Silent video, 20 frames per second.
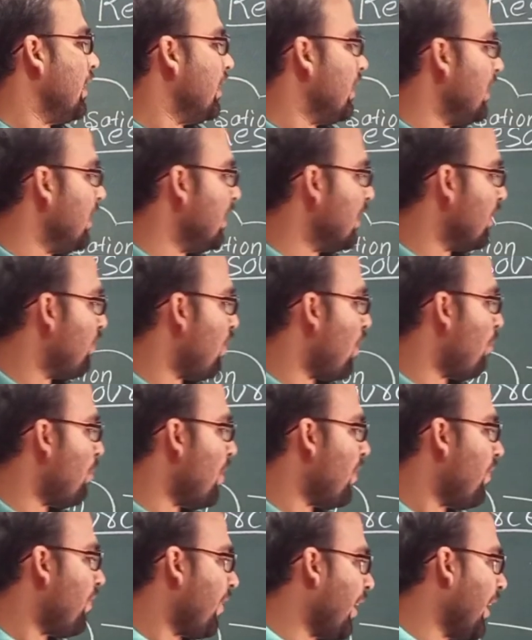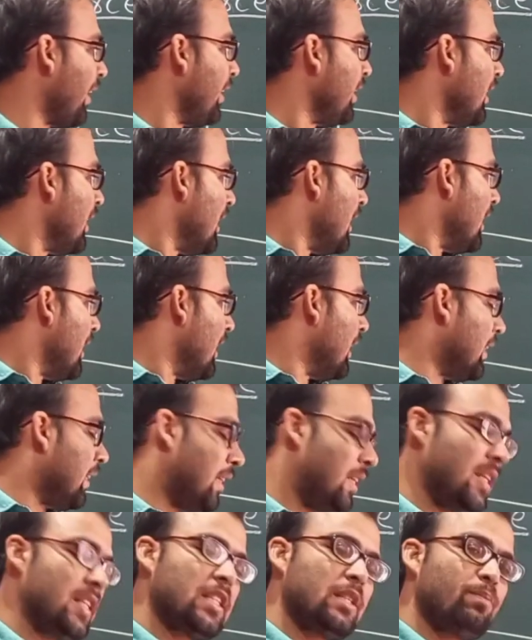in the form of rain.
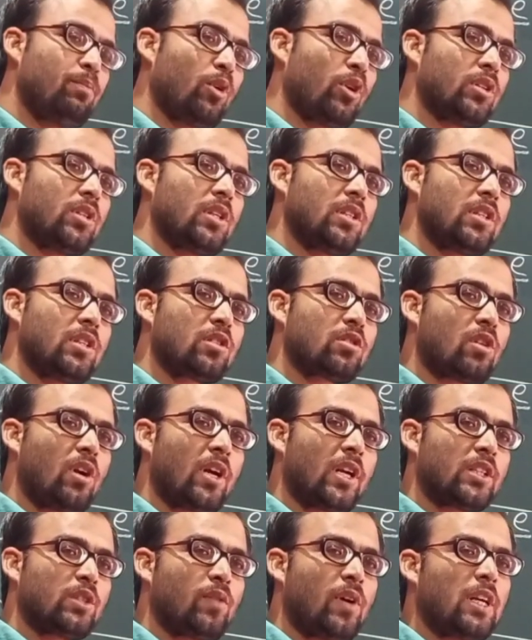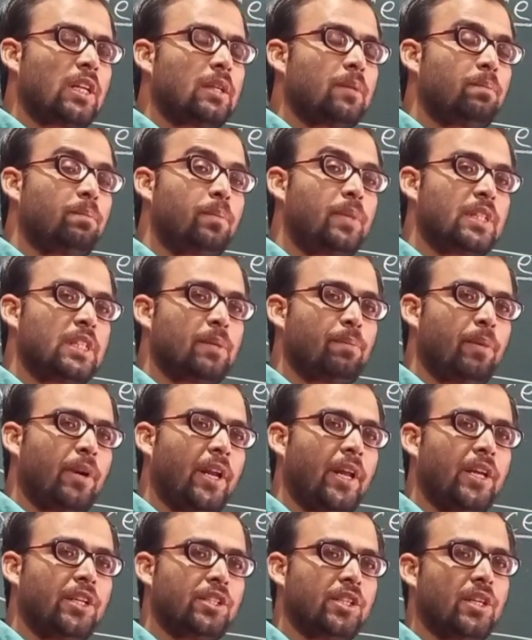This process is called as what?
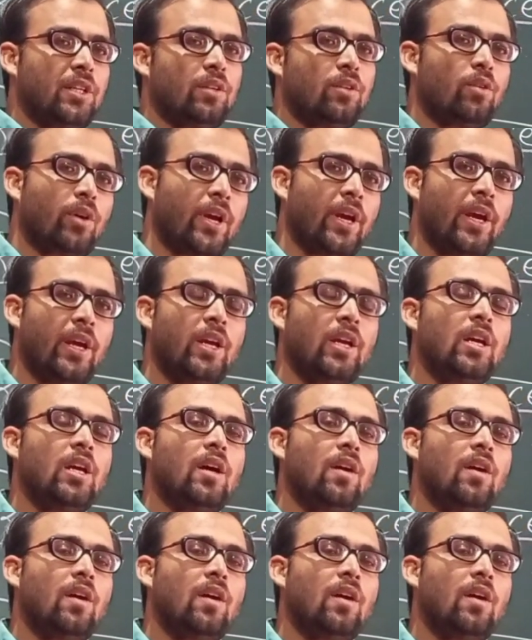Precipitation. Okay,